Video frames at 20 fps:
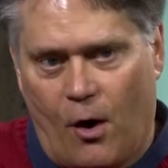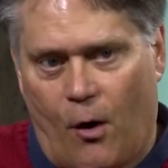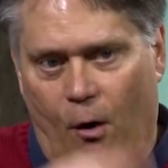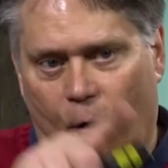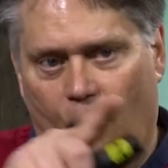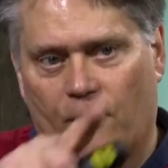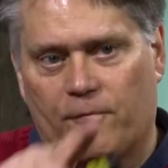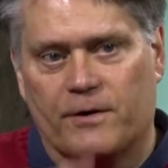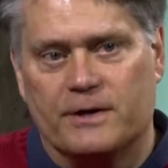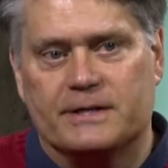
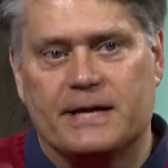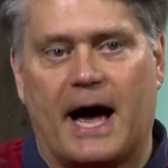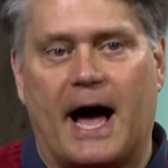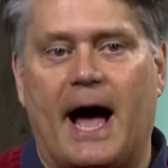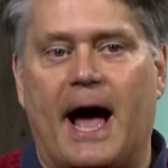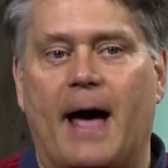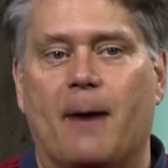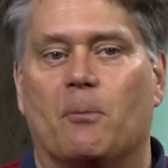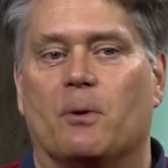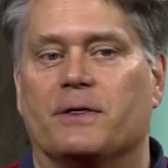over
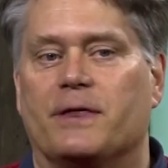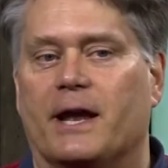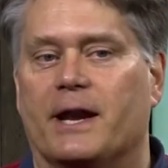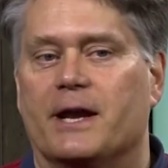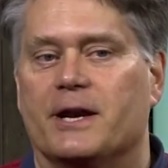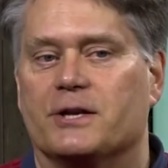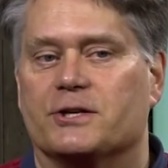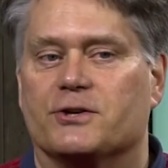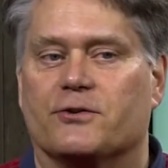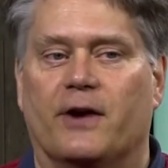time what that
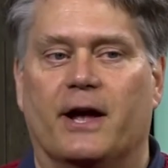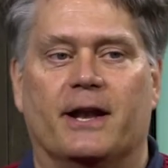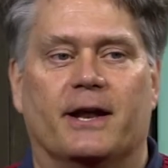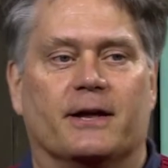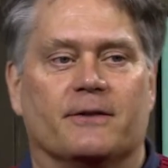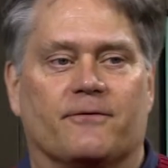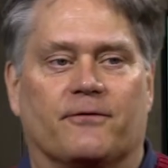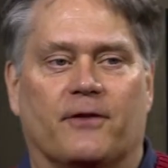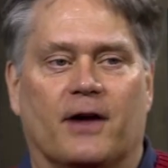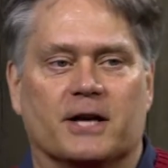interest rate, it
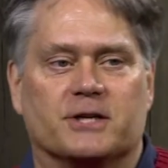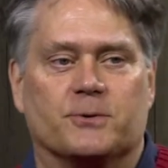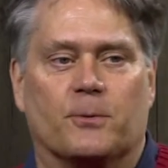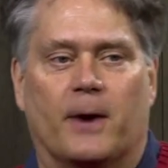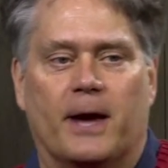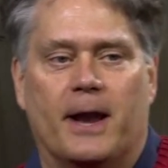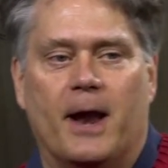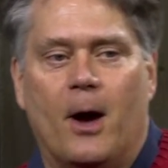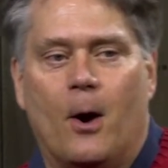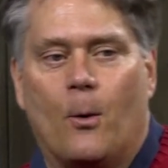can
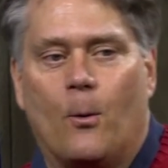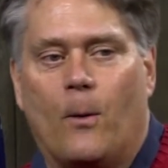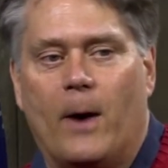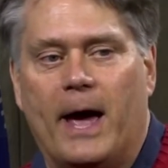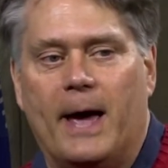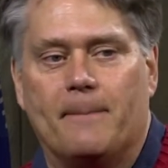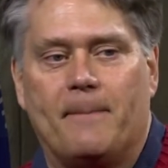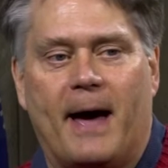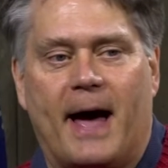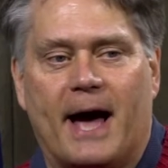fluctuate.
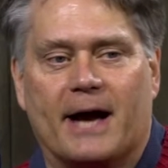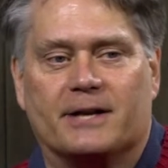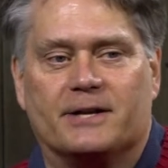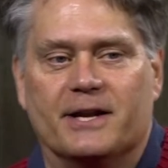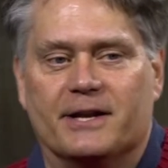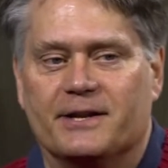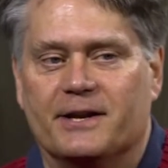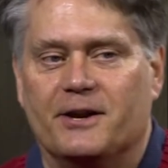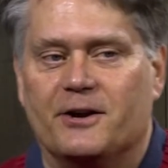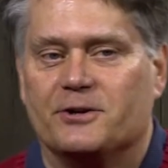Way back
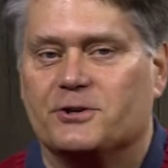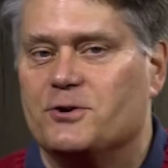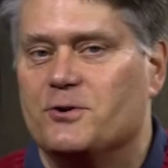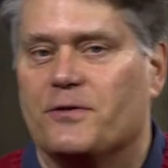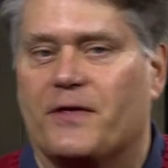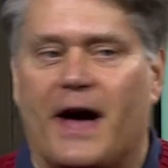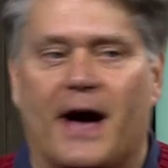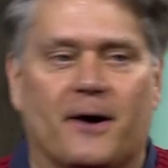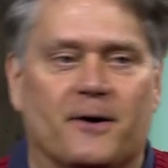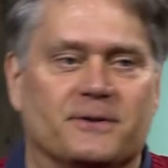in the year
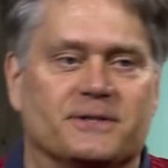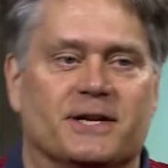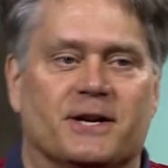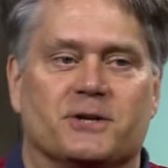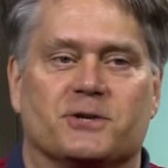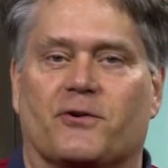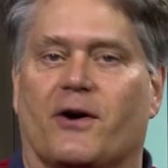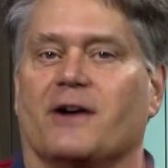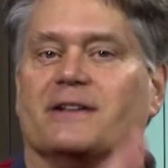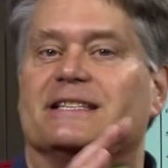2000
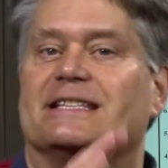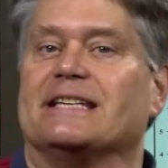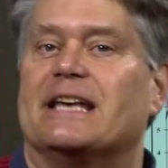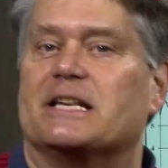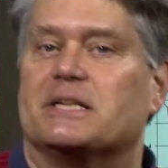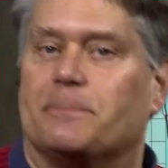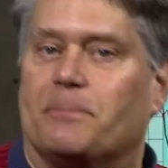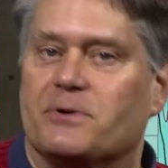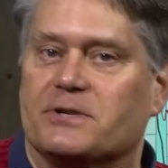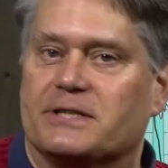is around
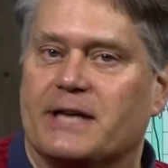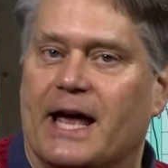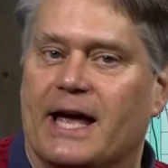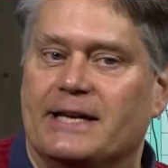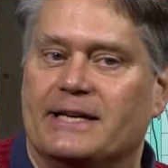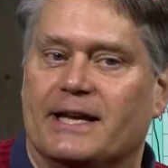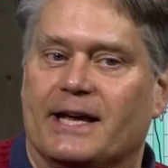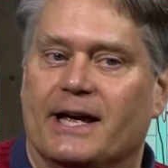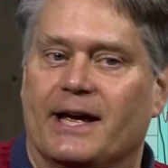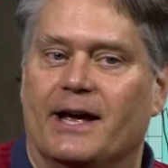
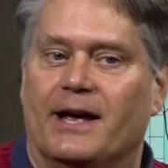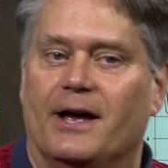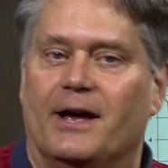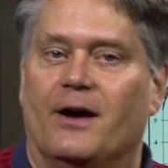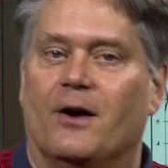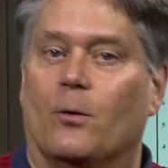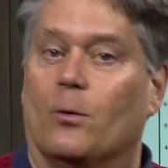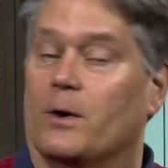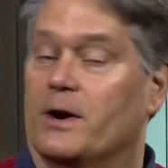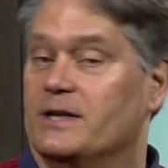6%.
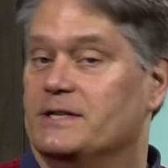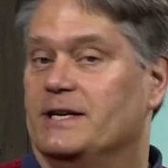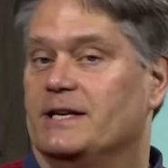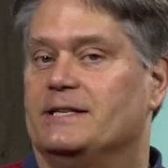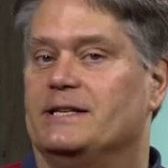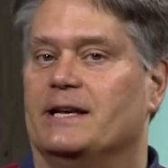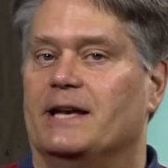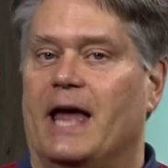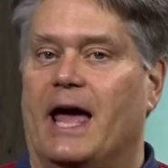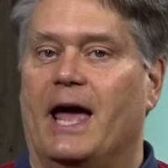What is it
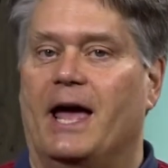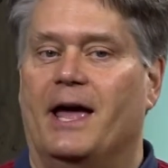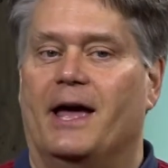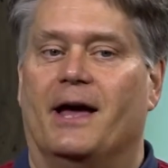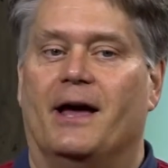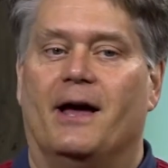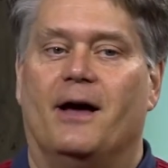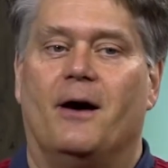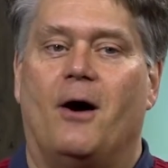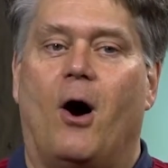today?
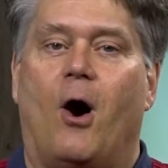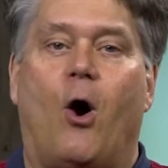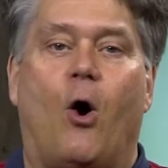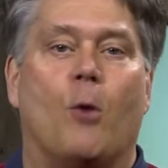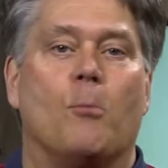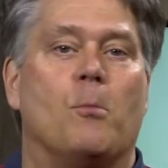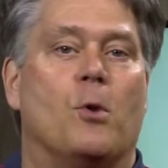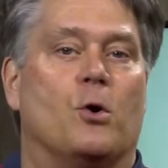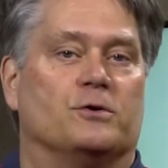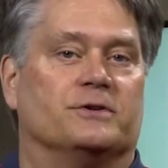
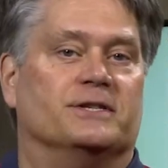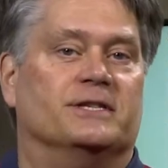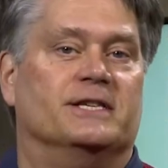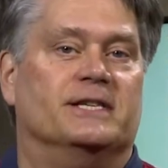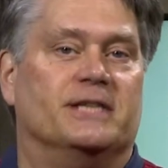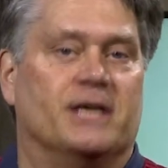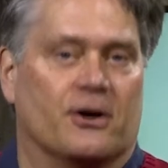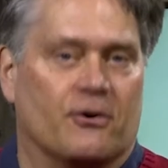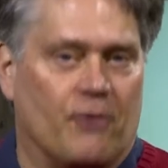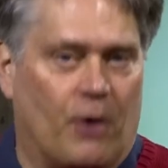Almost
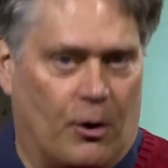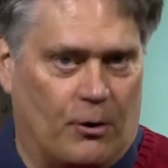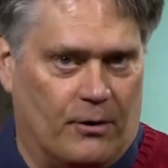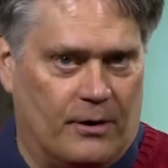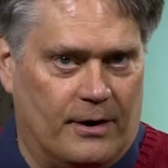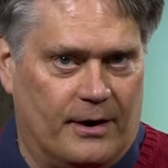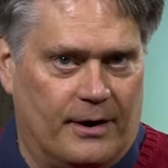0.